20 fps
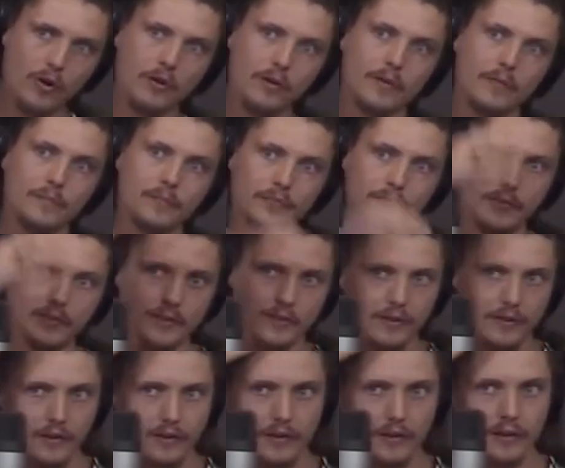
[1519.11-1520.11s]
So you had an
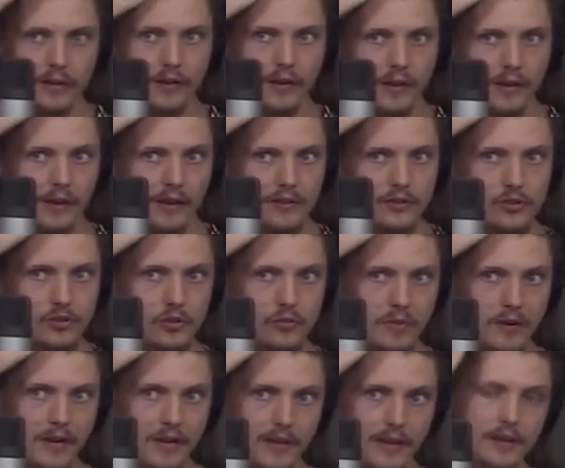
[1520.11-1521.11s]
astral projection into
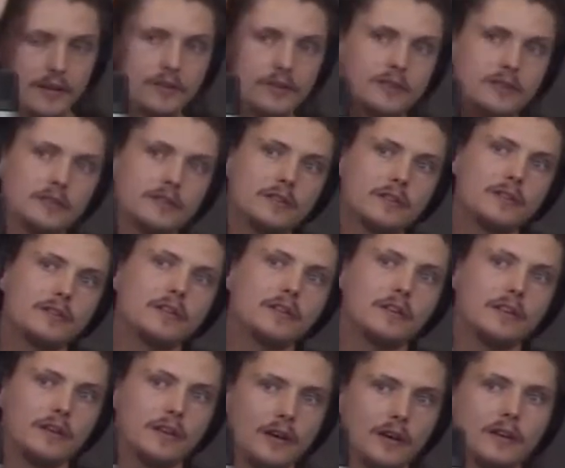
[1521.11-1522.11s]
my head.
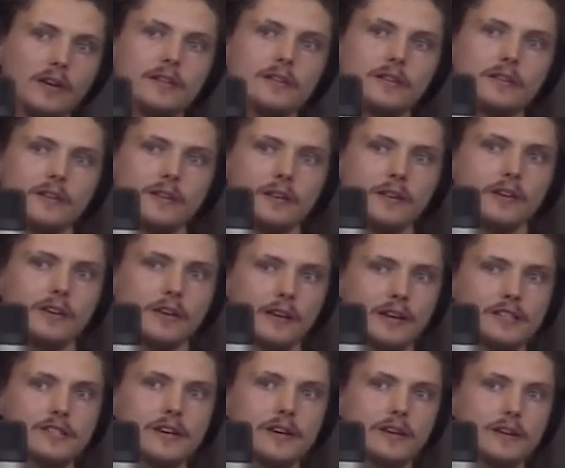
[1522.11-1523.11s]
Yeah,
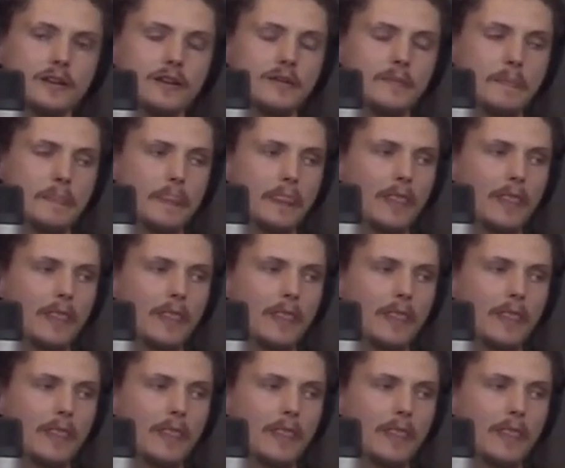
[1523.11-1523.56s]
exactly.